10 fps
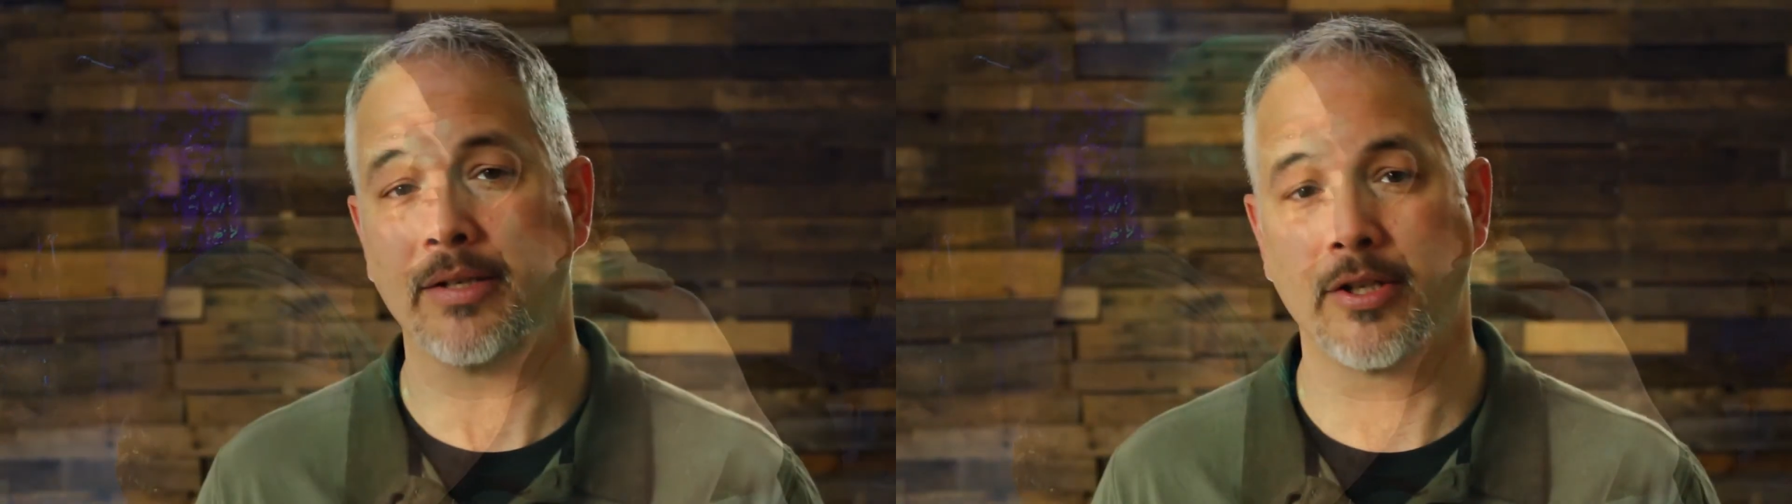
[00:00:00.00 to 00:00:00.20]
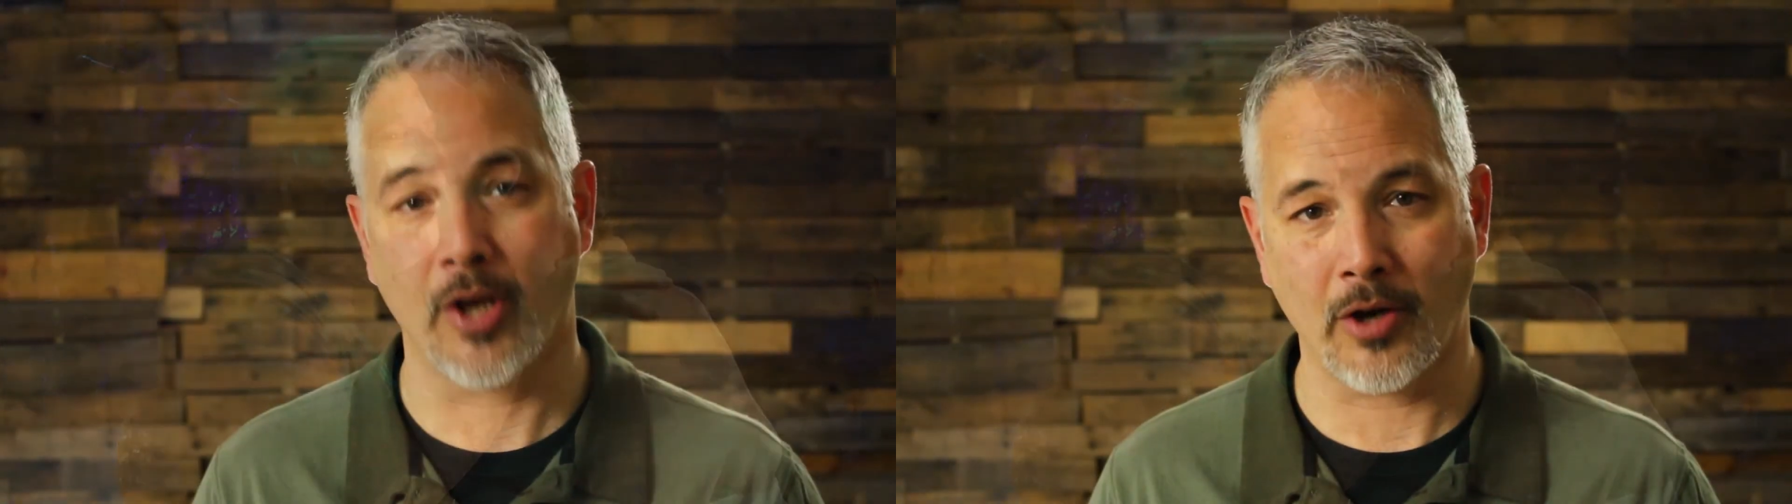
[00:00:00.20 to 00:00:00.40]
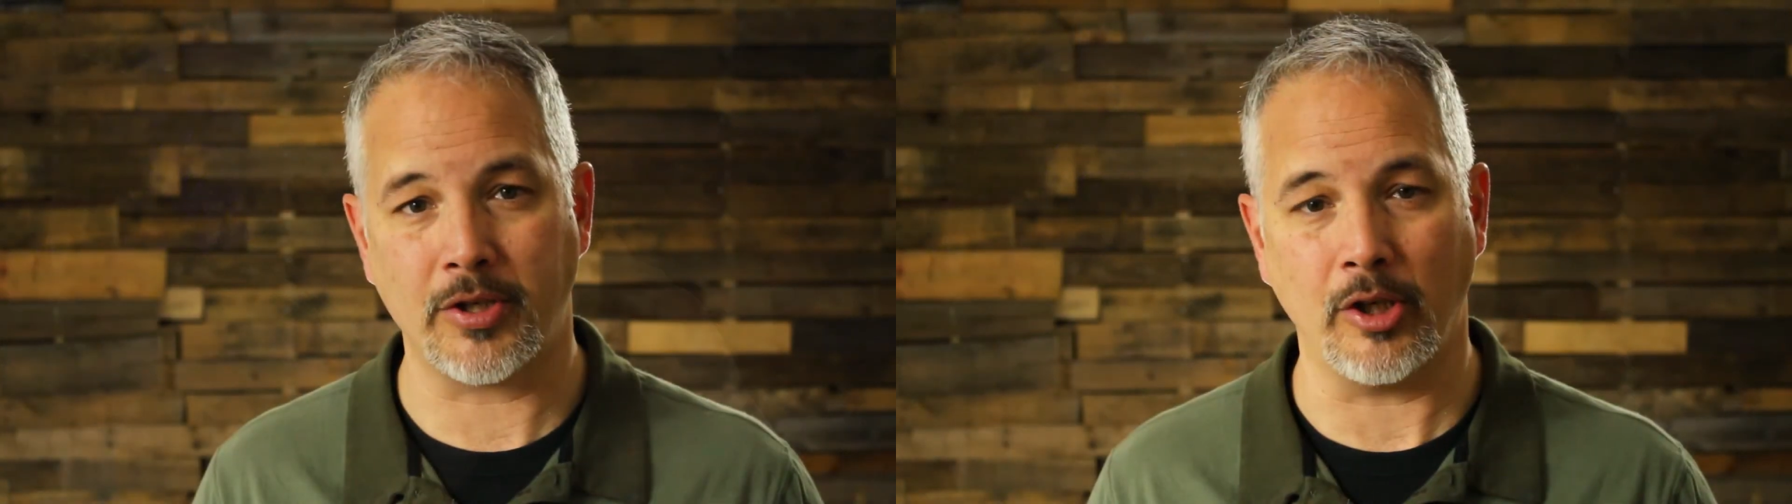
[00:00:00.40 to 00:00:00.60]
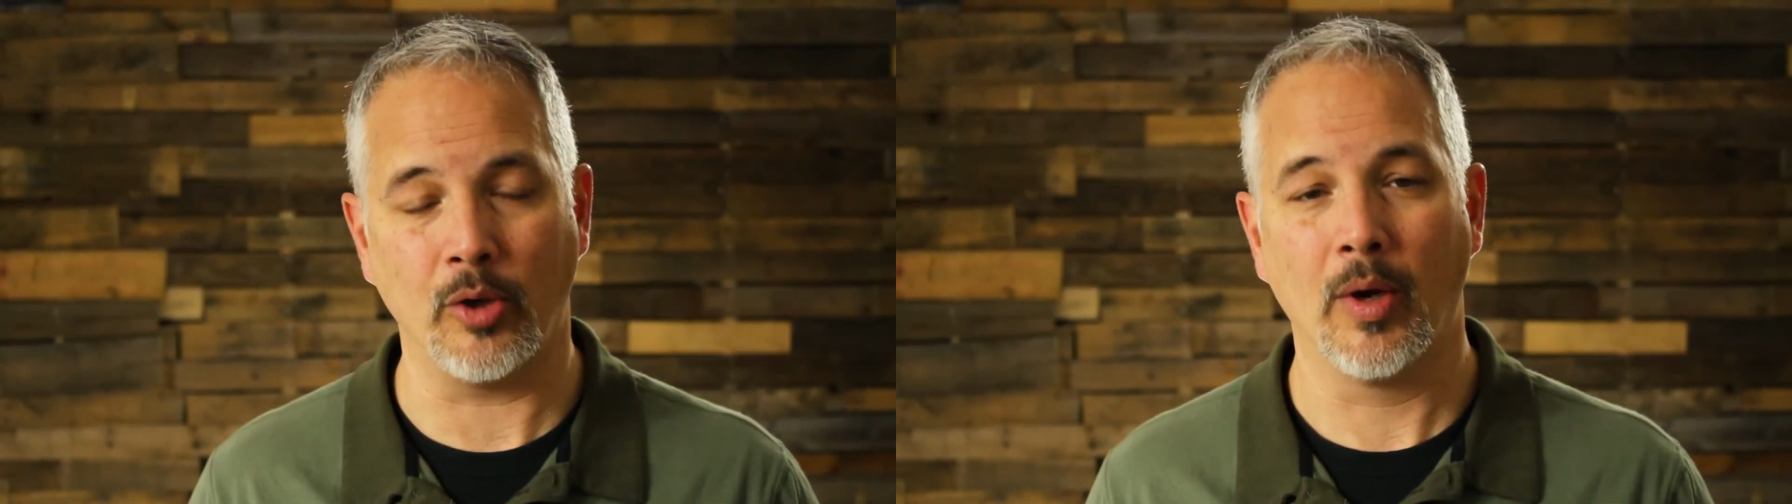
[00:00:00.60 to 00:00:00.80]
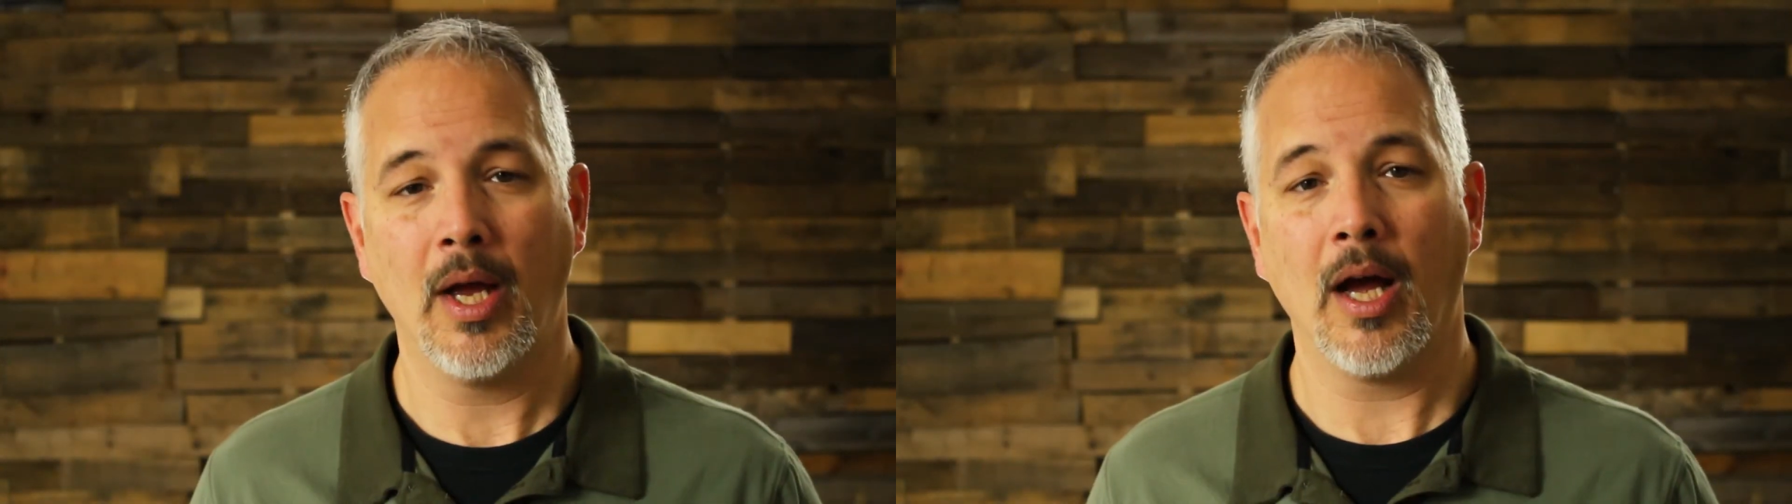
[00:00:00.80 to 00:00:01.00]
to talk to
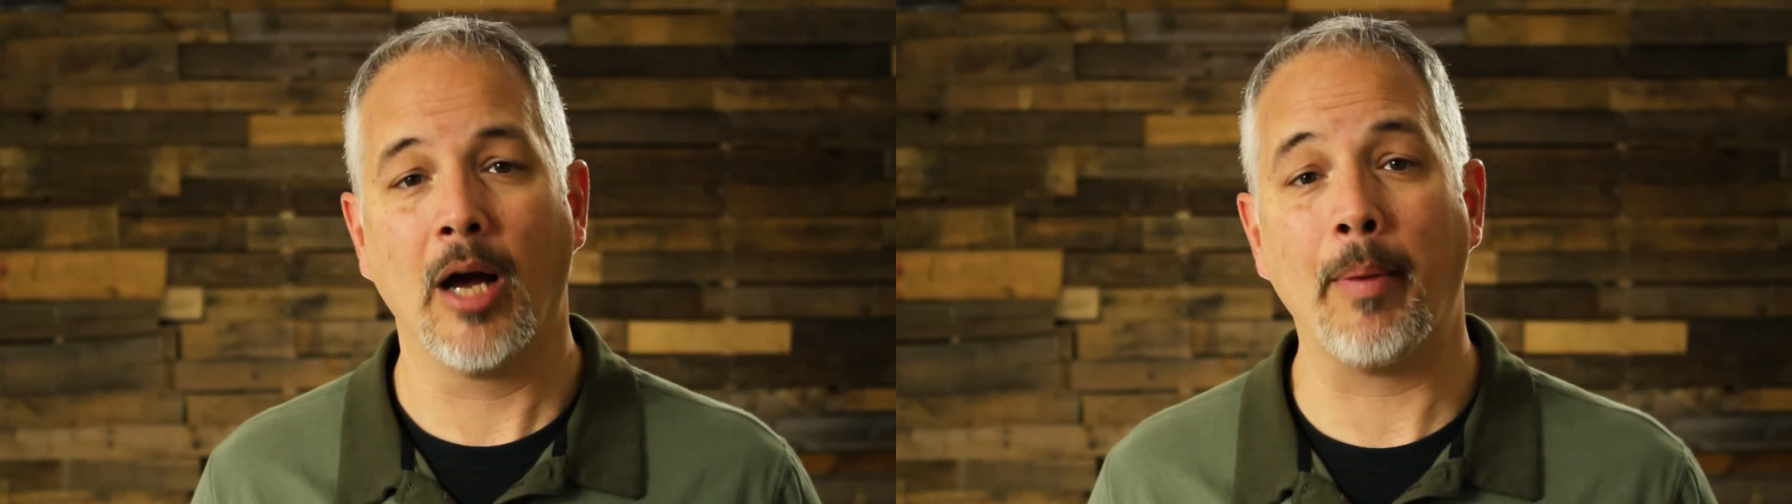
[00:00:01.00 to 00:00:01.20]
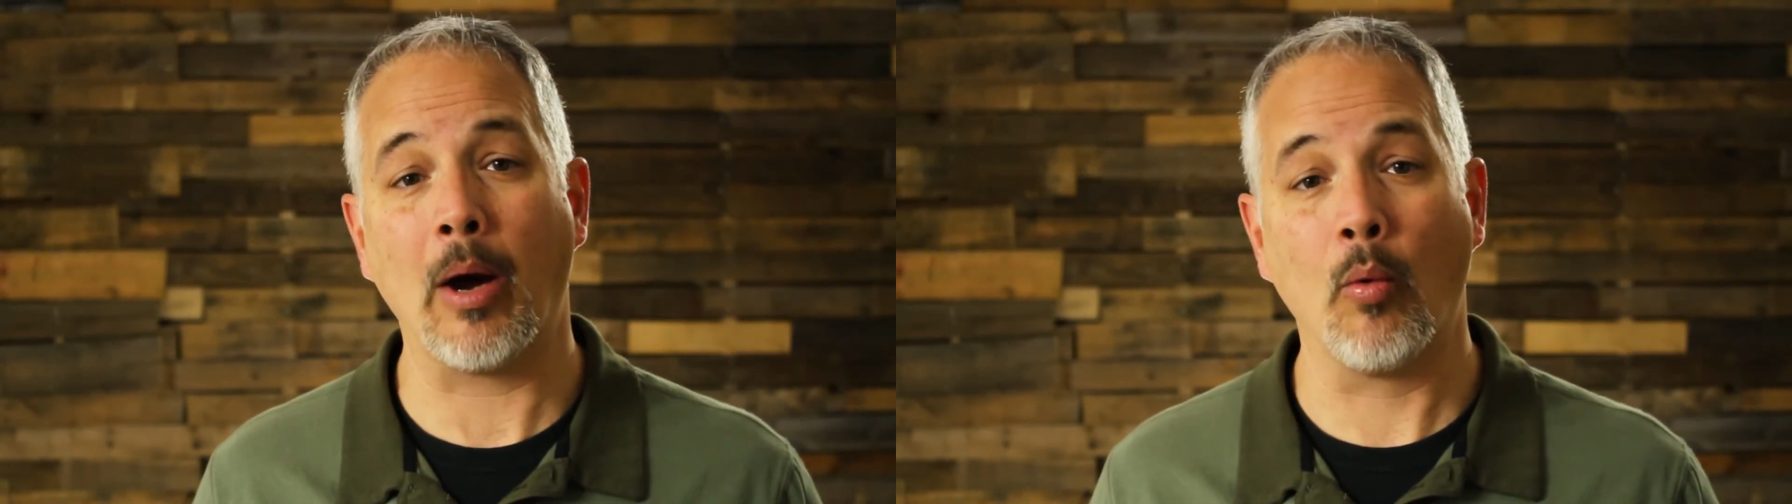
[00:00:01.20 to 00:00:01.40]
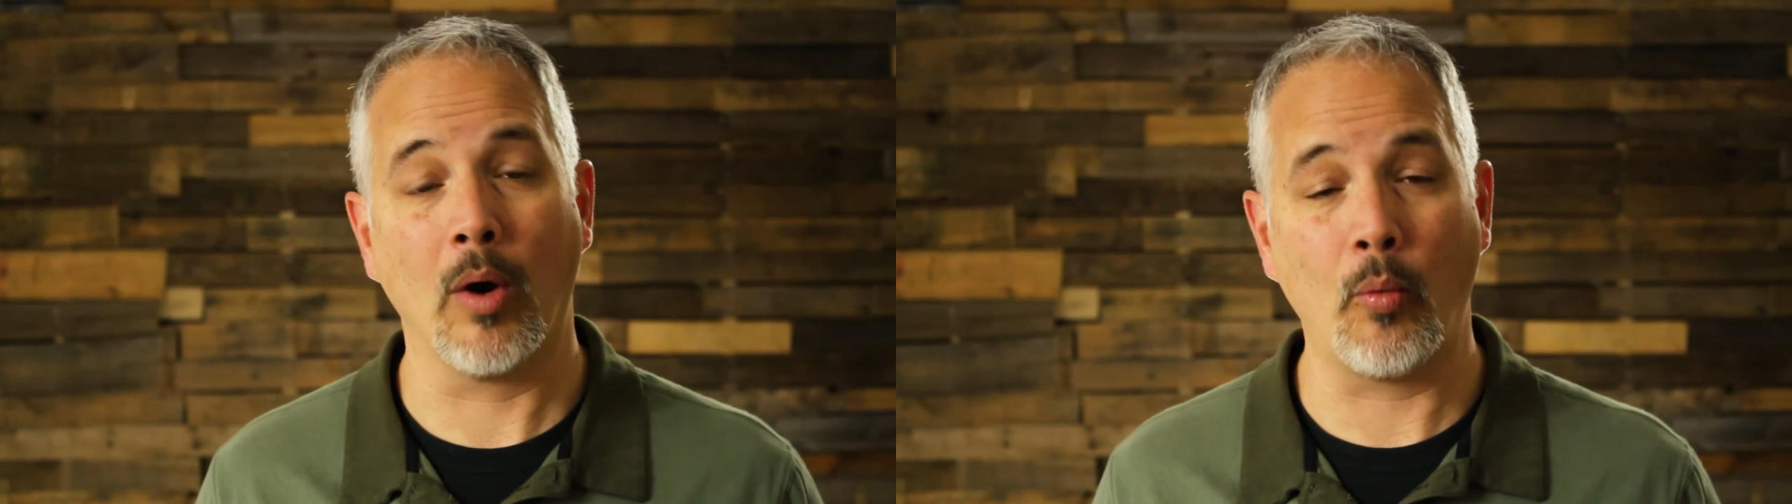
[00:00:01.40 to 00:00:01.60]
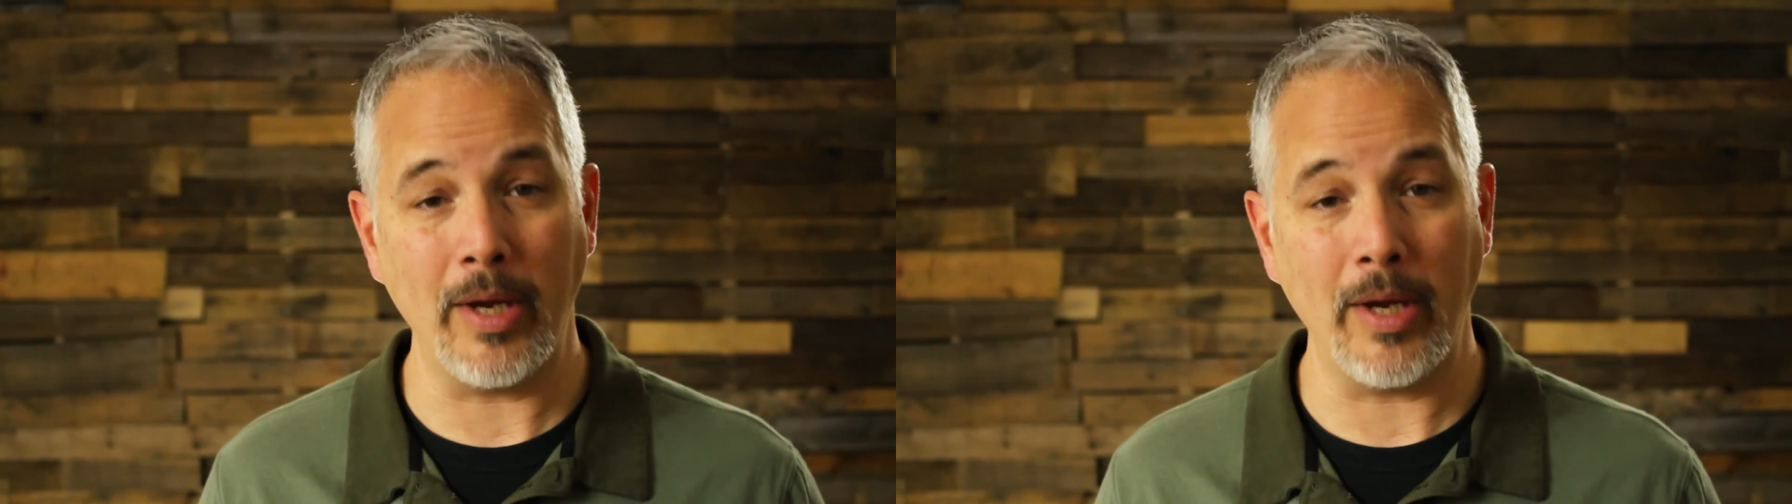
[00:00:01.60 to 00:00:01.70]
you about what